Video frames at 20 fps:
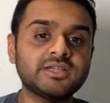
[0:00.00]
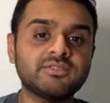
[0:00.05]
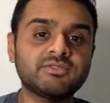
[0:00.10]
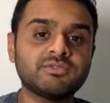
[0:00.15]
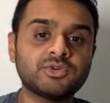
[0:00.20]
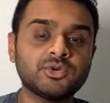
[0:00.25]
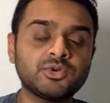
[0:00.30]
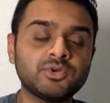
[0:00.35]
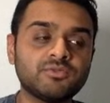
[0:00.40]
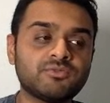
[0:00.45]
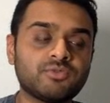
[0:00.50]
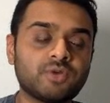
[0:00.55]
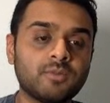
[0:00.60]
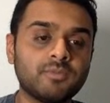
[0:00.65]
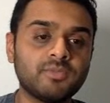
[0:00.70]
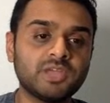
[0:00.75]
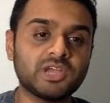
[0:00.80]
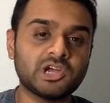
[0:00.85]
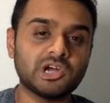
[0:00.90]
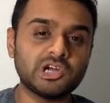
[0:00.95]
through from
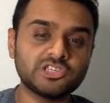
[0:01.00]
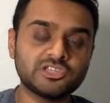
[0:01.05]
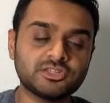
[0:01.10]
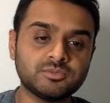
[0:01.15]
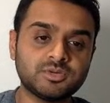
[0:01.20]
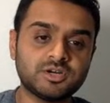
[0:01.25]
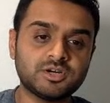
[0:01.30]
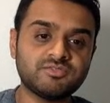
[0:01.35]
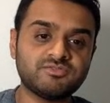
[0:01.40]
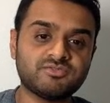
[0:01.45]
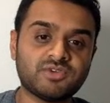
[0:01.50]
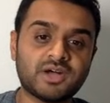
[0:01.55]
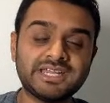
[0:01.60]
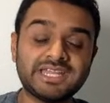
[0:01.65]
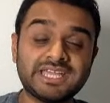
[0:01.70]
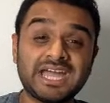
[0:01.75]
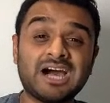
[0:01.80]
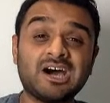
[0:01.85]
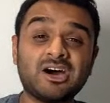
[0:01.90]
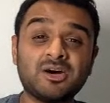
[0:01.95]
the customer
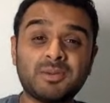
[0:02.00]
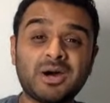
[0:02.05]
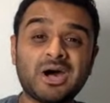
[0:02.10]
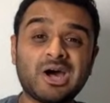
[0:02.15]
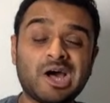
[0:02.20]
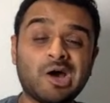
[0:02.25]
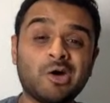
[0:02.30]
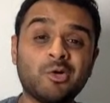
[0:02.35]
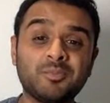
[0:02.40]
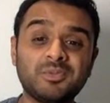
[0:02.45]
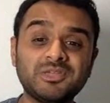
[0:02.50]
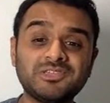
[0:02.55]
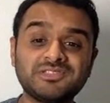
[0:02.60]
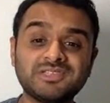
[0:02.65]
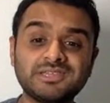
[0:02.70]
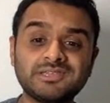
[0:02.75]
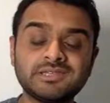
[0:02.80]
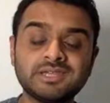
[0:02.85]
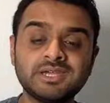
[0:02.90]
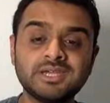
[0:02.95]
finding out about our
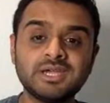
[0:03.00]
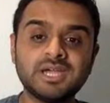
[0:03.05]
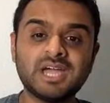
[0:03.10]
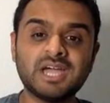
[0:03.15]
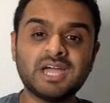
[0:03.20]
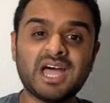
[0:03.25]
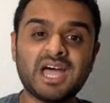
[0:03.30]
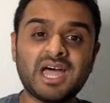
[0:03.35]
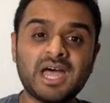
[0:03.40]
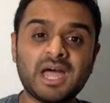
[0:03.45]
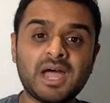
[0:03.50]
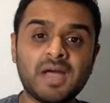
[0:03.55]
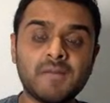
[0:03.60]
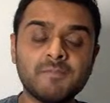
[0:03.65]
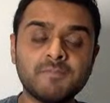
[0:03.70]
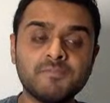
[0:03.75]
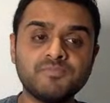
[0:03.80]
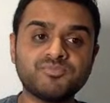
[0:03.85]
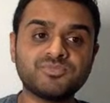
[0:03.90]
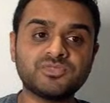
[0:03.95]
business
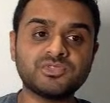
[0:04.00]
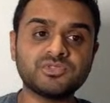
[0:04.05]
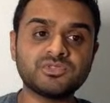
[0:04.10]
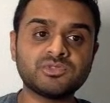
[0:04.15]
and